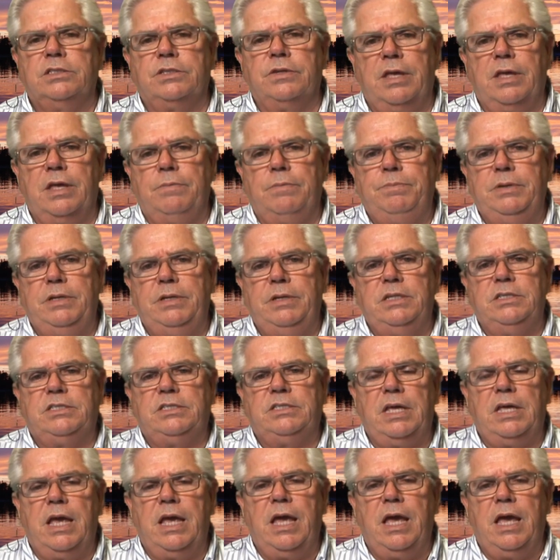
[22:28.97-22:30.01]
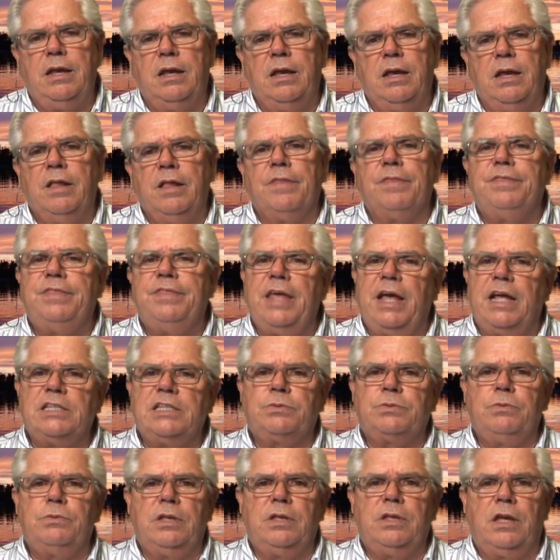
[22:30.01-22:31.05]
So that being said,
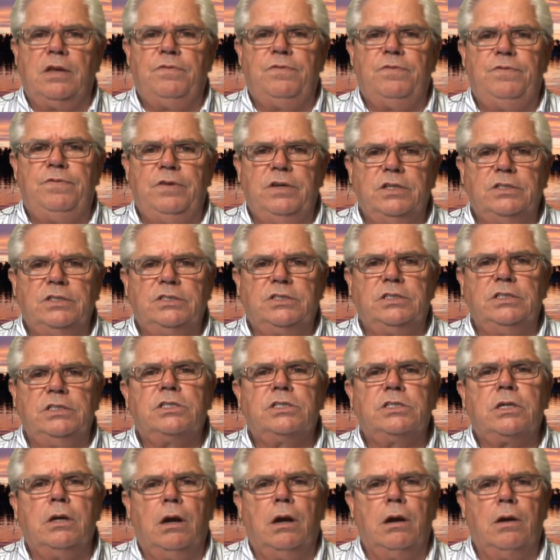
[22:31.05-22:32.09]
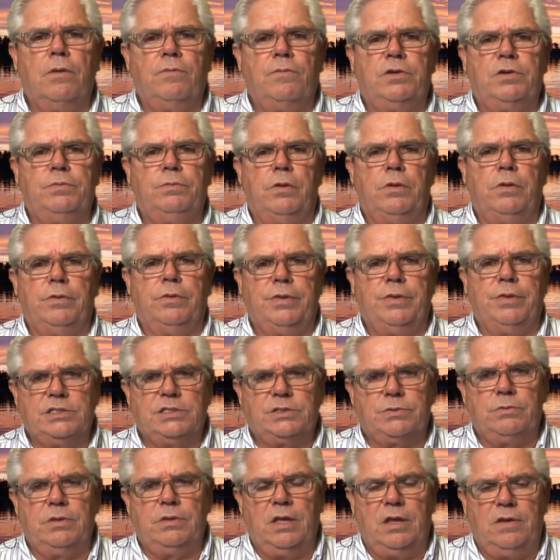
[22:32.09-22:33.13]
that's where that fish is comfortable.
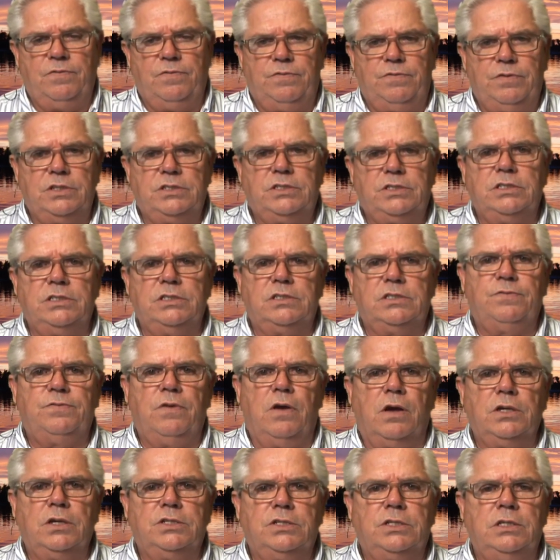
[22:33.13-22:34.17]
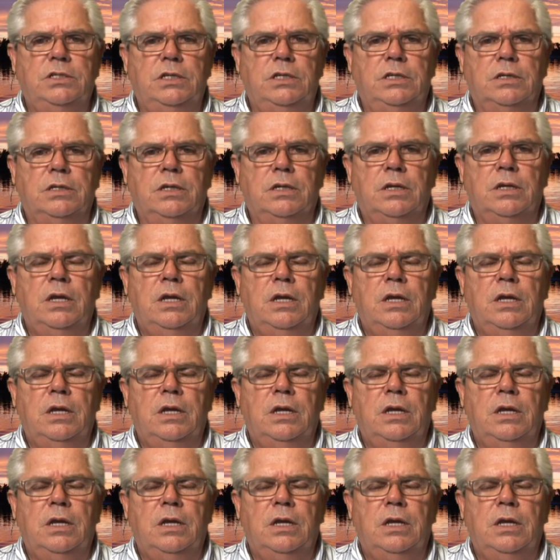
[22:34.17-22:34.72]
That's where that fish is functioning.